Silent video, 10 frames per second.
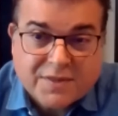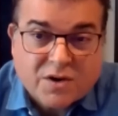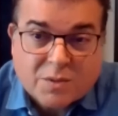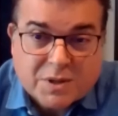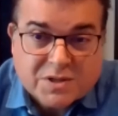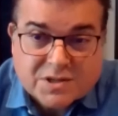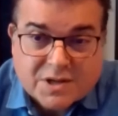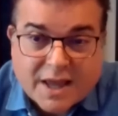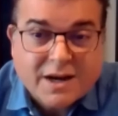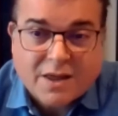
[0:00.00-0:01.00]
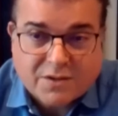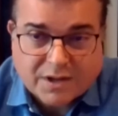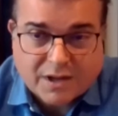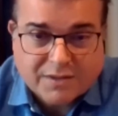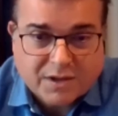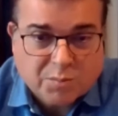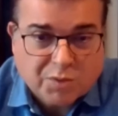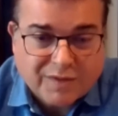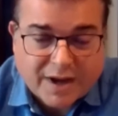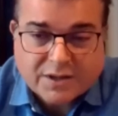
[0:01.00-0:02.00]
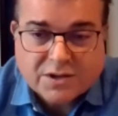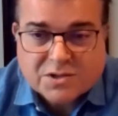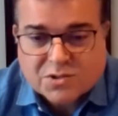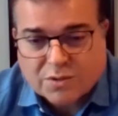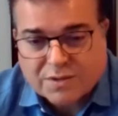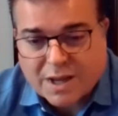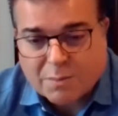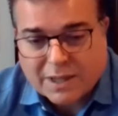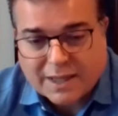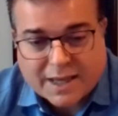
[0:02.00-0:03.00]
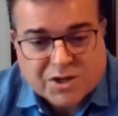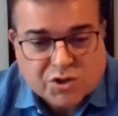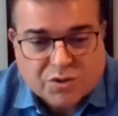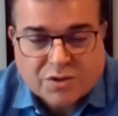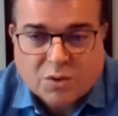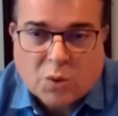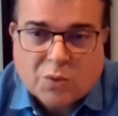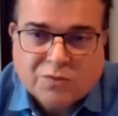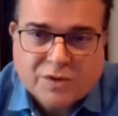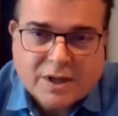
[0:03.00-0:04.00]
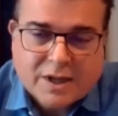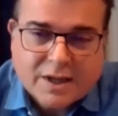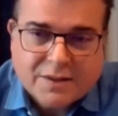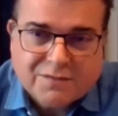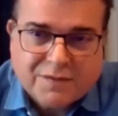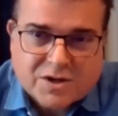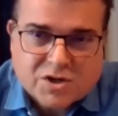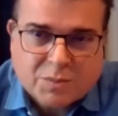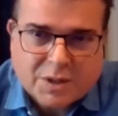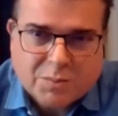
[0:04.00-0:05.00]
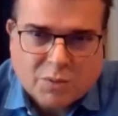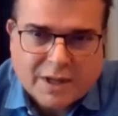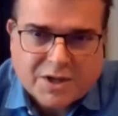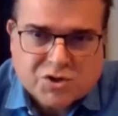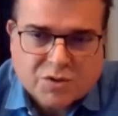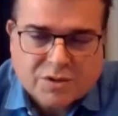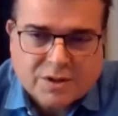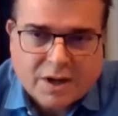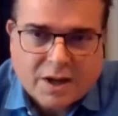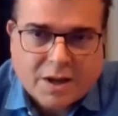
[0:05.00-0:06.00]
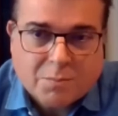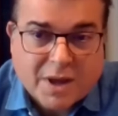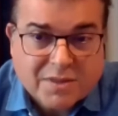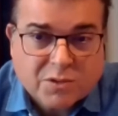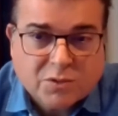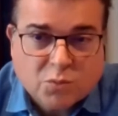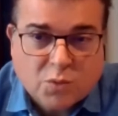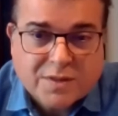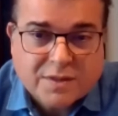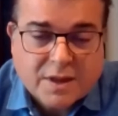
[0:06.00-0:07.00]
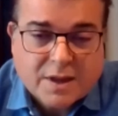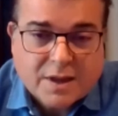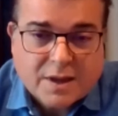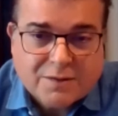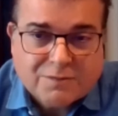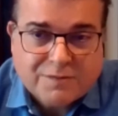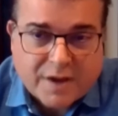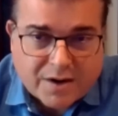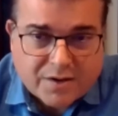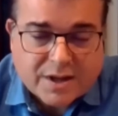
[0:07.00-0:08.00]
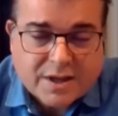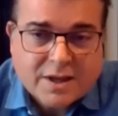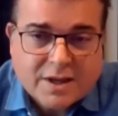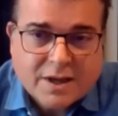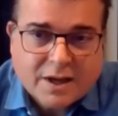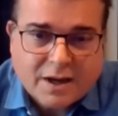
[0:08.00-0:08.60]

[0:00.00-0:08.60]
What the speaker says: therapists and other healthcare providers on the application of the fascial manipulation method with very,